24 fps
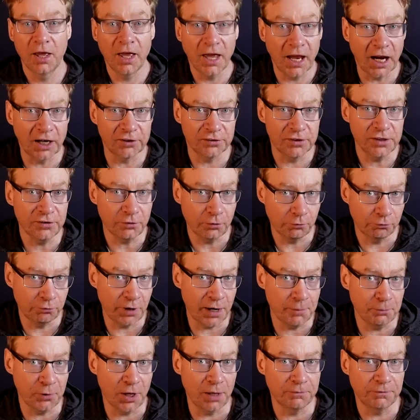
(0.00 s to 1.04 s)
As this
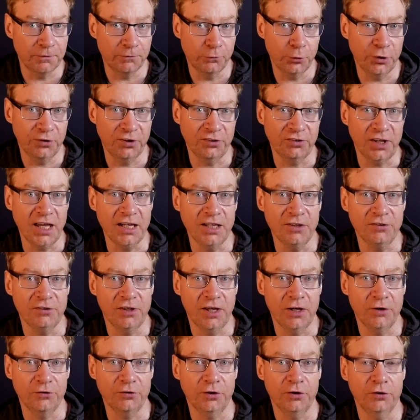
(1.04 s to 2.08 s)
ramp up for 4680
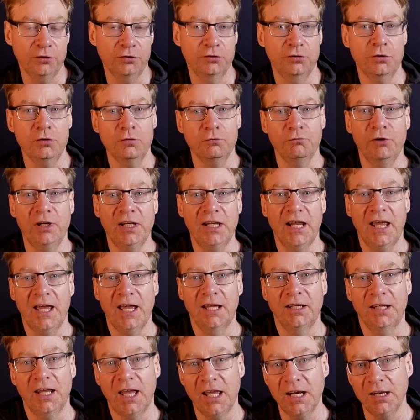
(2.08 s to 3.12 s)
cells shouldn't really
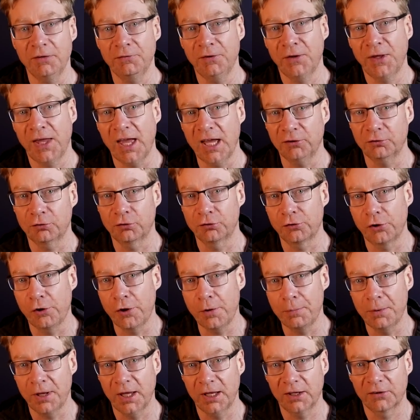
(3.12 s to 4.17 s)
add anything extra to
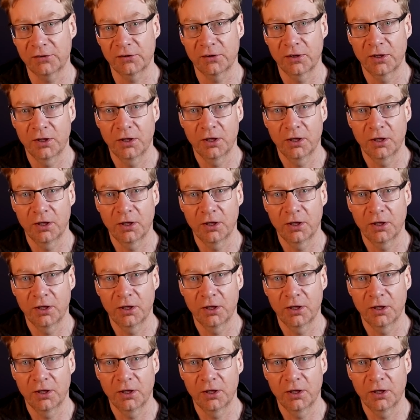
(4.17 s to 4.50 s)
OPEX,